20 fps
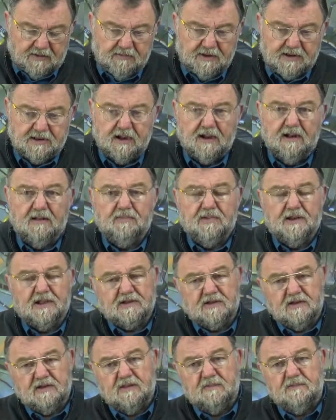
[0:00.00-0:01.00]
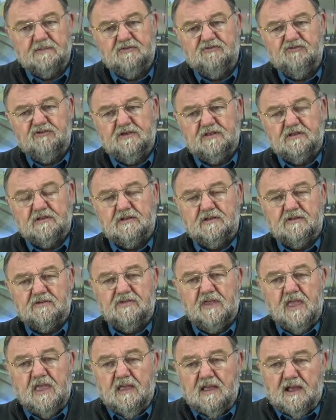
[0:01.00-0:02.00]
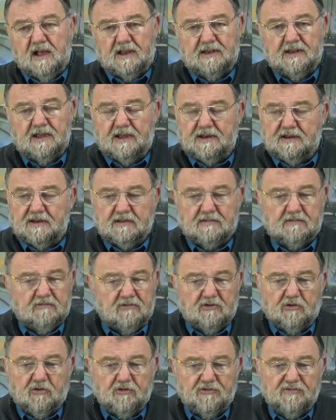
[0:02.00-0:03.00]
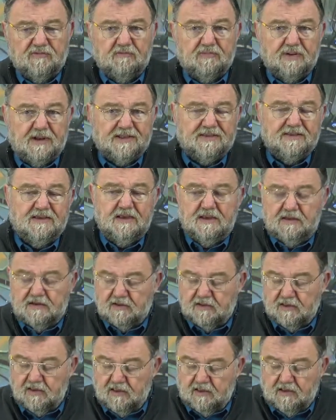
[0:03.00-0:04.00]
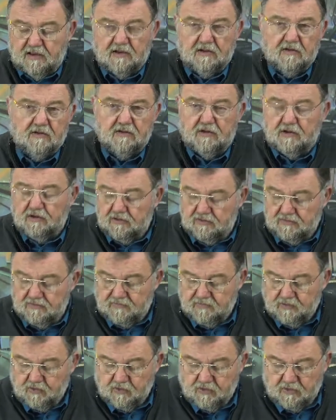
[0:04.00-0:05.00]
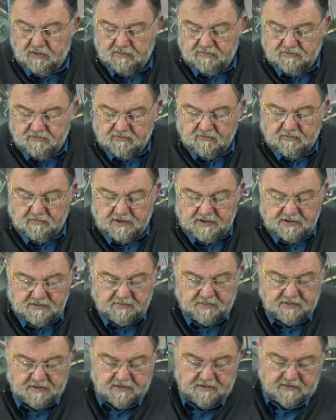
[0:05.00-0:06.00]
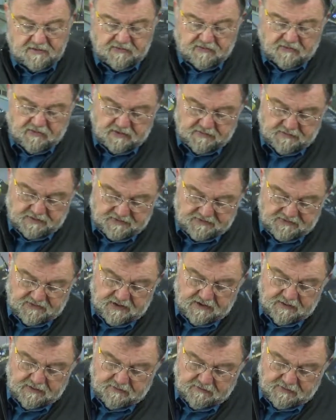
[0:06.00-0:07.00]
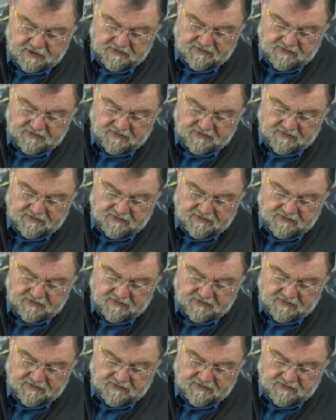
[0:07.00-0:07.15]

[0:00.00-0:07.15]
on a large circuit board or anywhere for example something like this want to measure, have